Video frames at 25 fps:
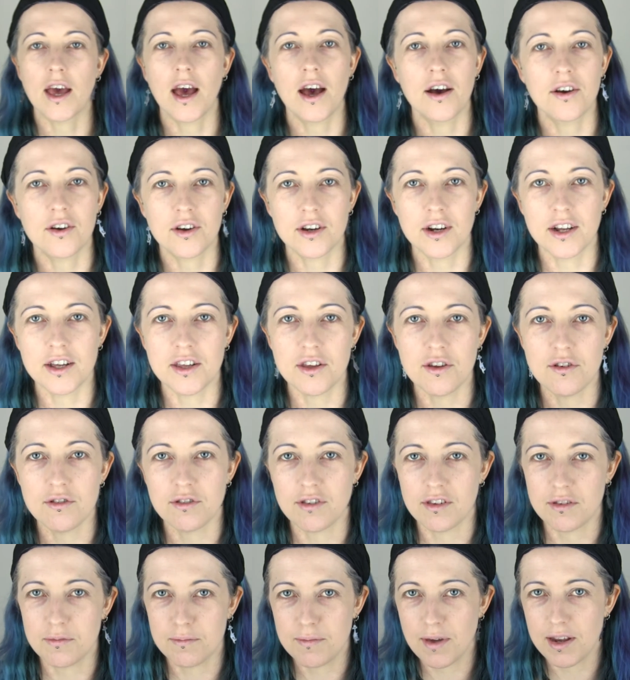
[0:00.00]
how can I
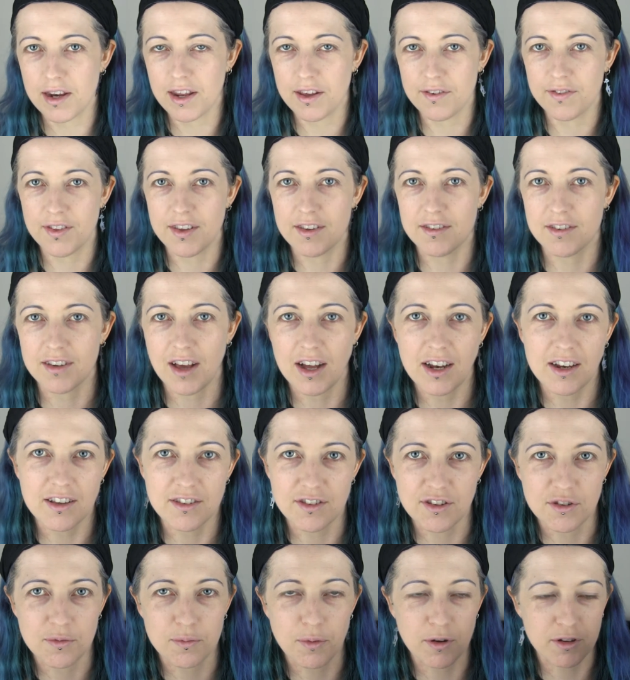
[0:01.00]
use as many of these
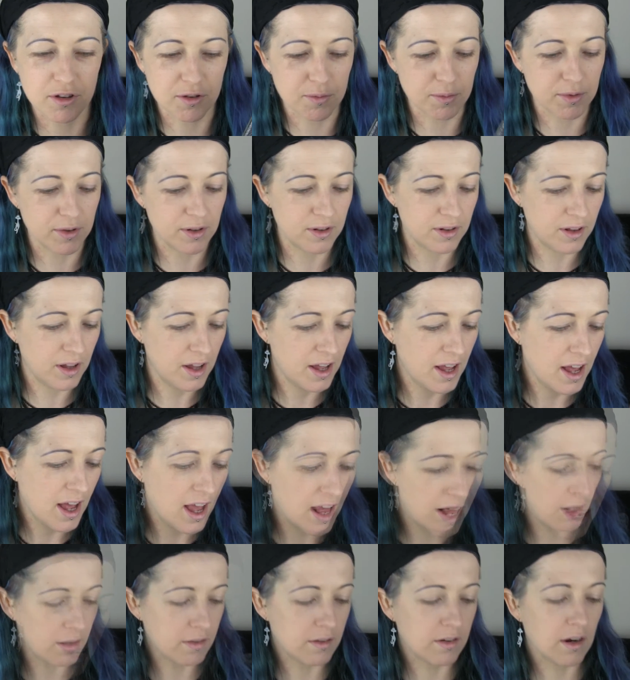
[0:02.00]
colours as possible?
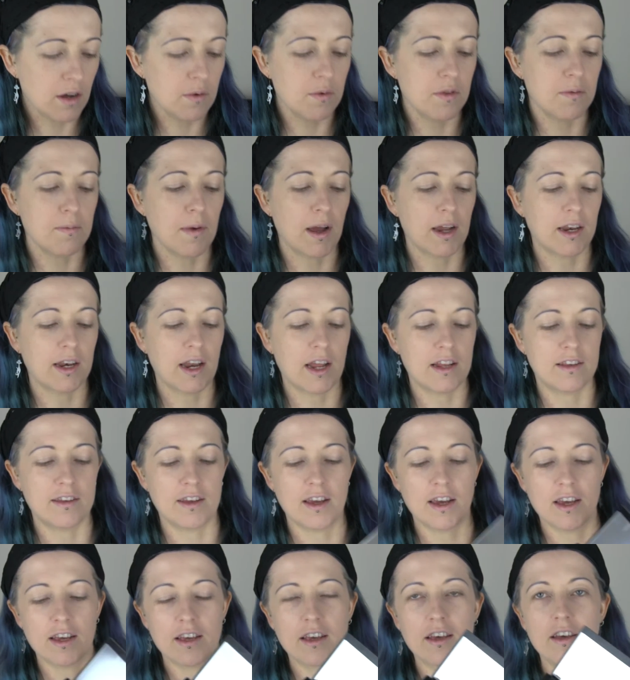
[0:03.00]
Let's start with
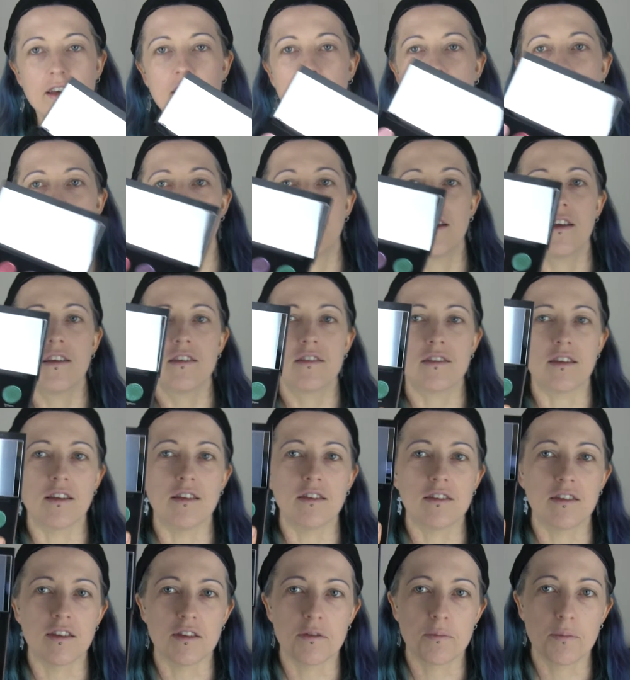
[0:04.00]
Magnetic,
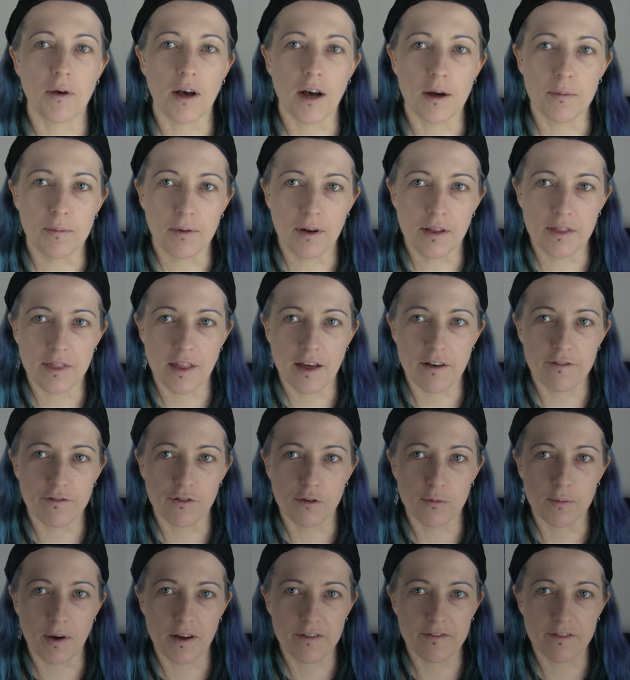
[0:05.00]
since it's purple and
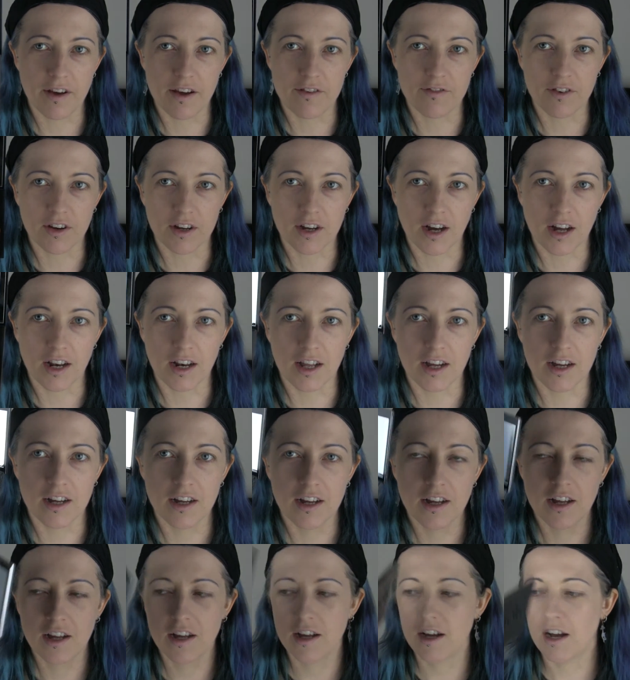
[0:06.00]
therefore my favourite colour.
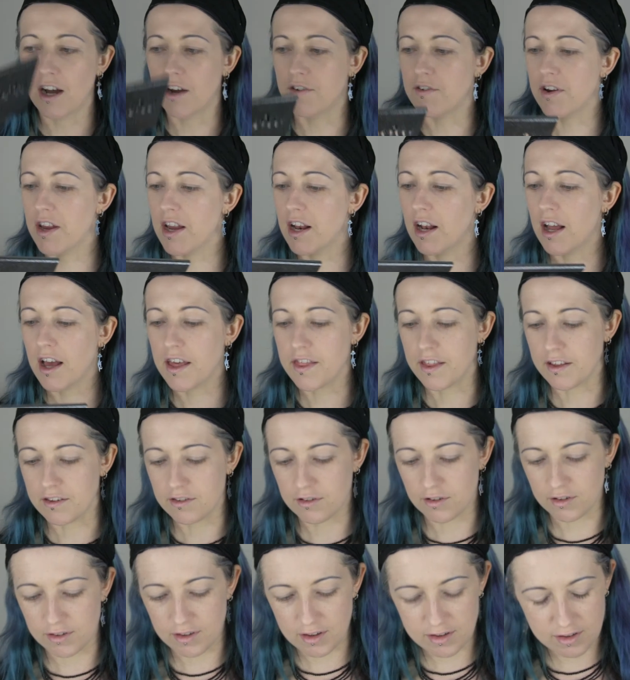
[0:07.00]
I really like
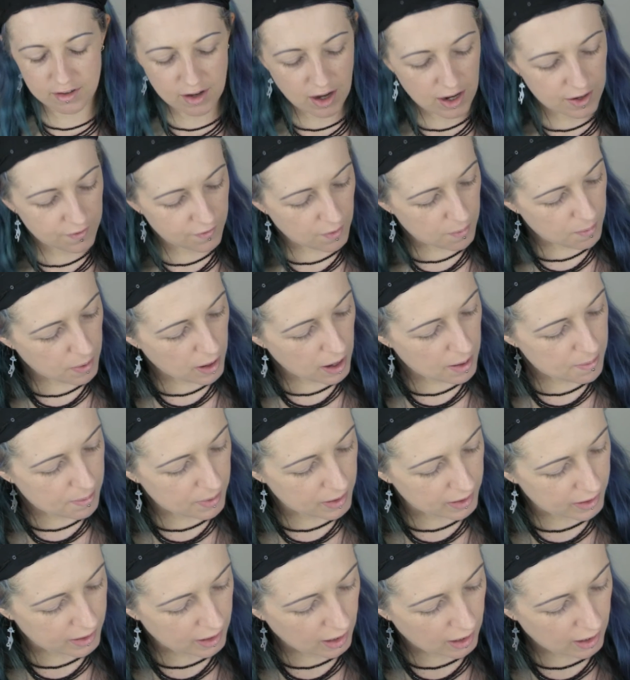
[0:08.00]
this because it's kind of a
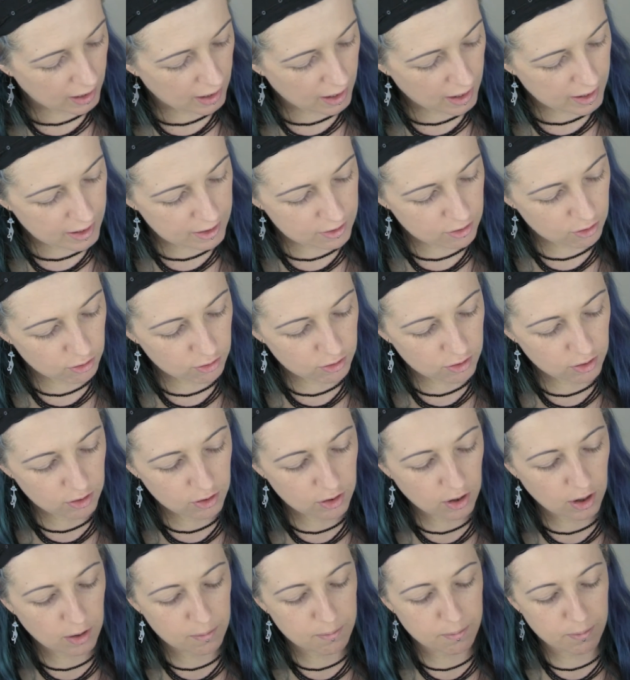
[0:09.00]
purpley colour, and it's also
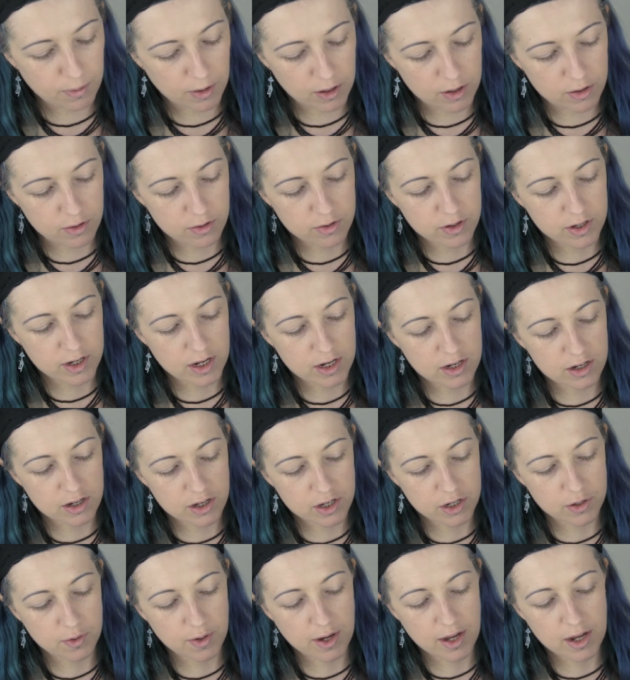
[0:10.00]
got a blue tint
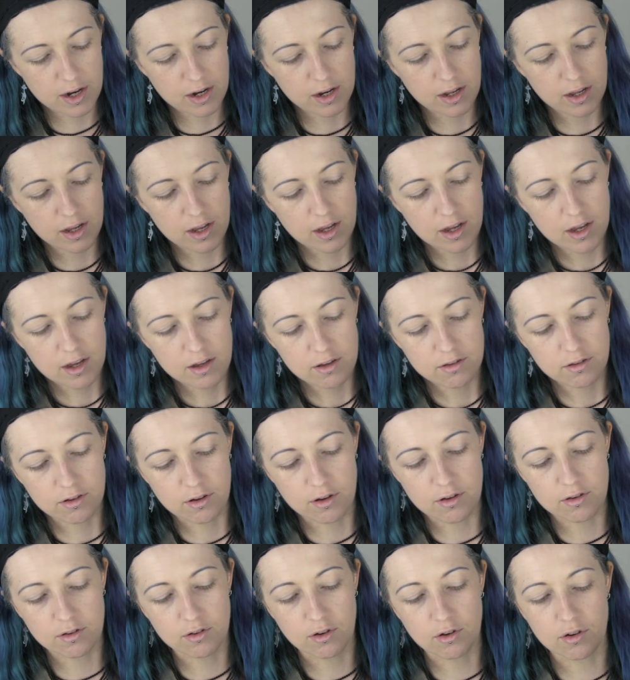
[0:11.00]
to it,
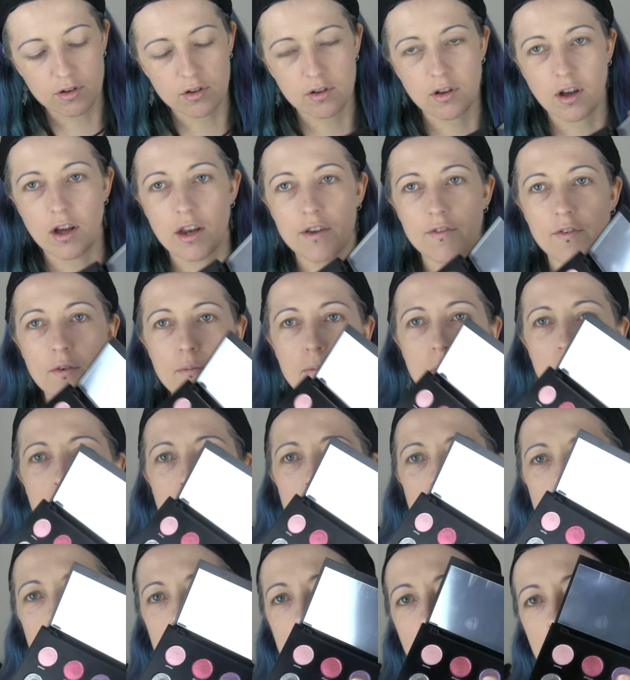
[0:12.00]
so it's got kind of a
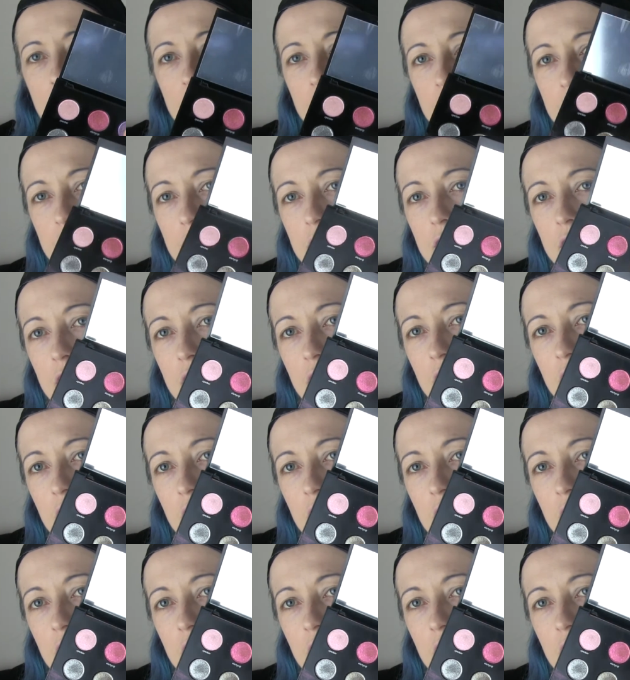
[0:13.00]
blue shift